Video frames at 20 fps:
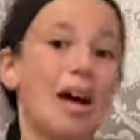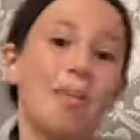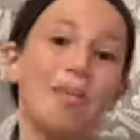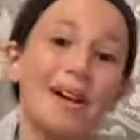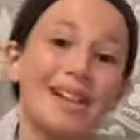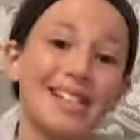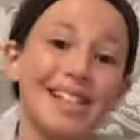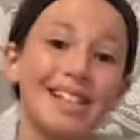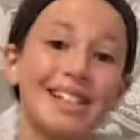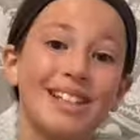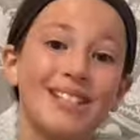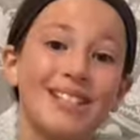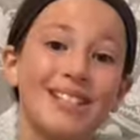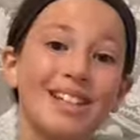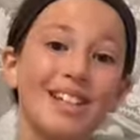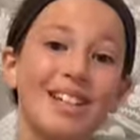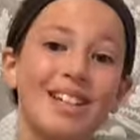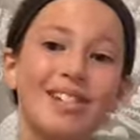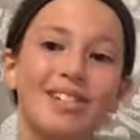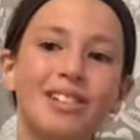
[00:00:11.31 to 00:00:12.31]
My second
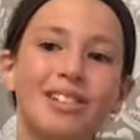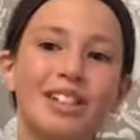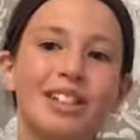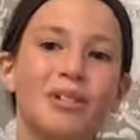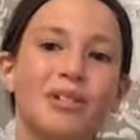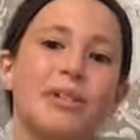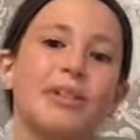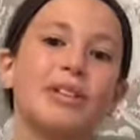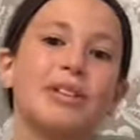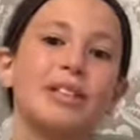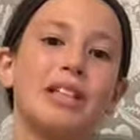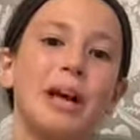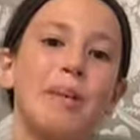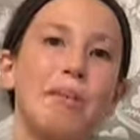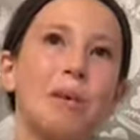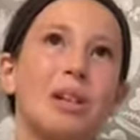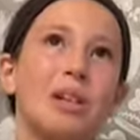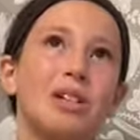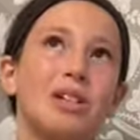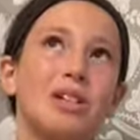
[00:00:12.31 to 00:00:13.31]
video was, I'm
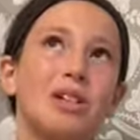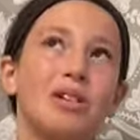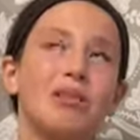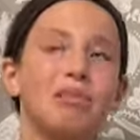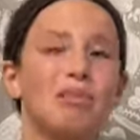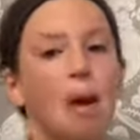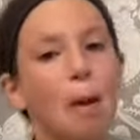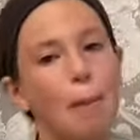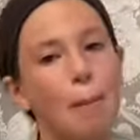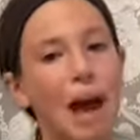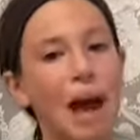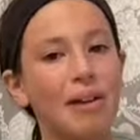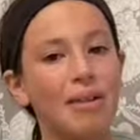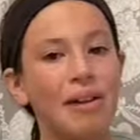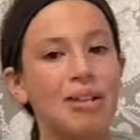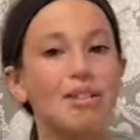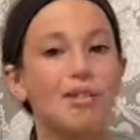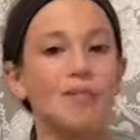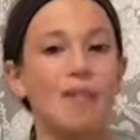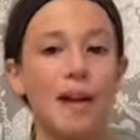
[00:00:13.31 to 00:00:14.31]
pretty sure, a
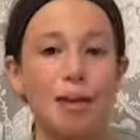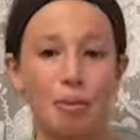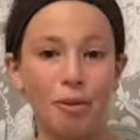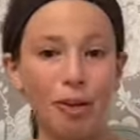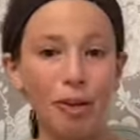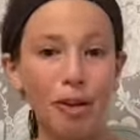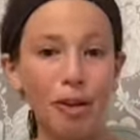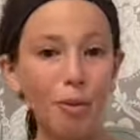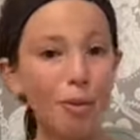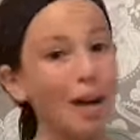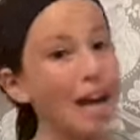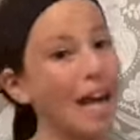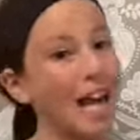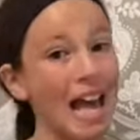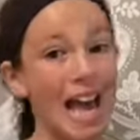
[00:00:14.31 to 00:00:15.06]
background of my room.